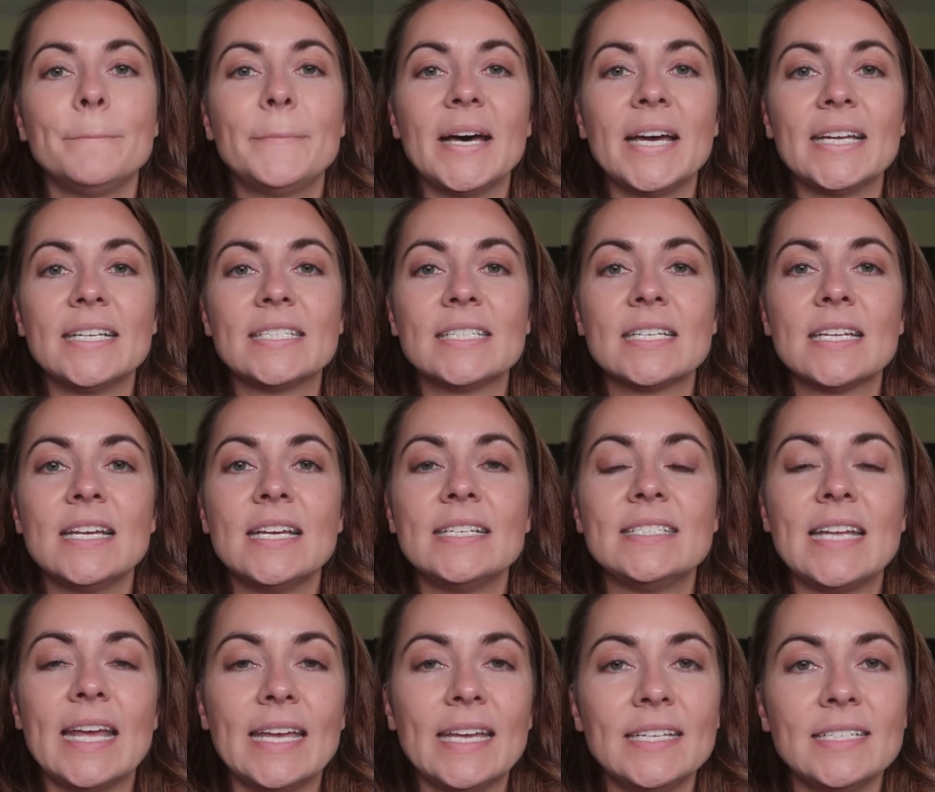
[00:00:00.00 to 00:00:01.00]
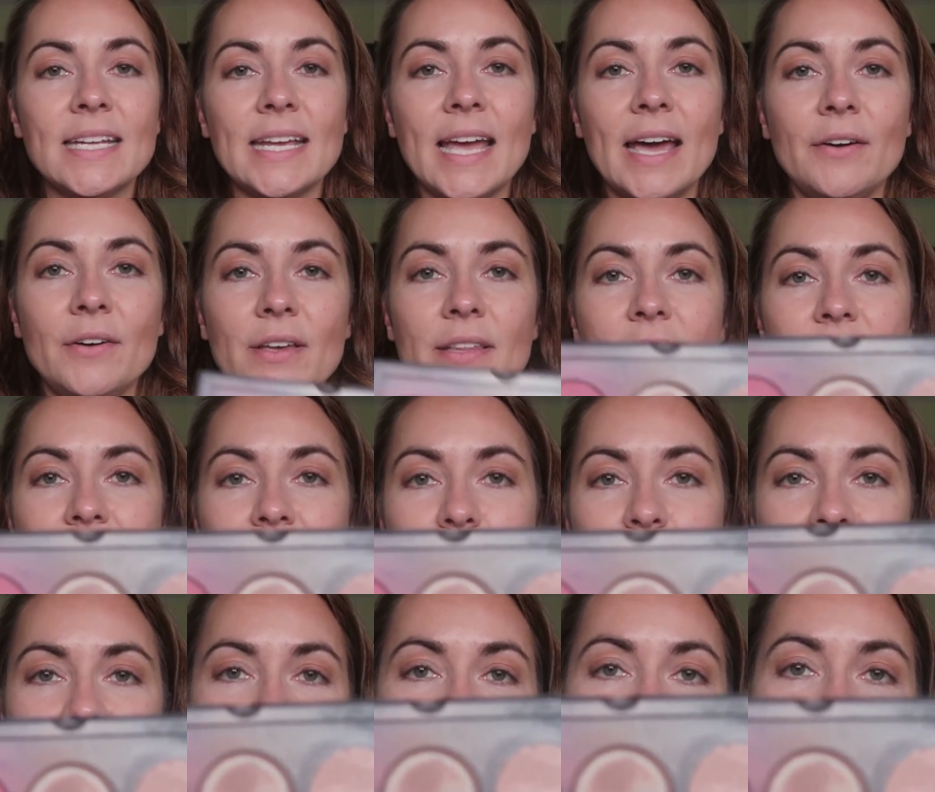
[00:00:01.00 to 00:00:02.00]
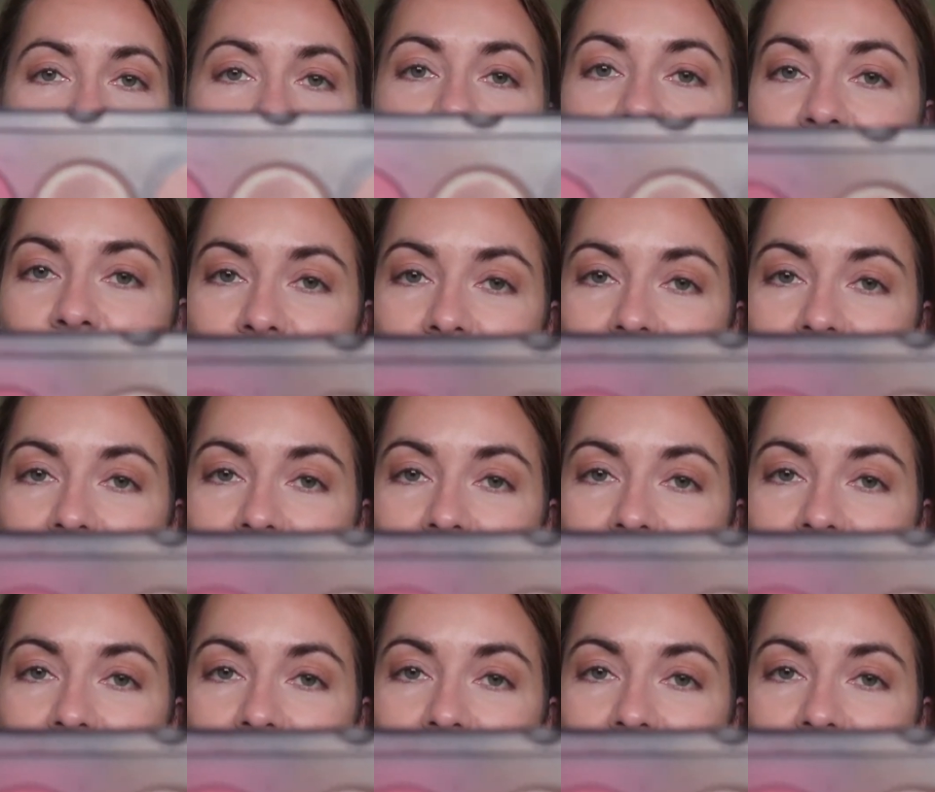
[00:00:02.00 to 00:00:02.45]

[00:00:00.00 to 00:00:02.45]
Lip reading: But day in, day out in the summertime, I was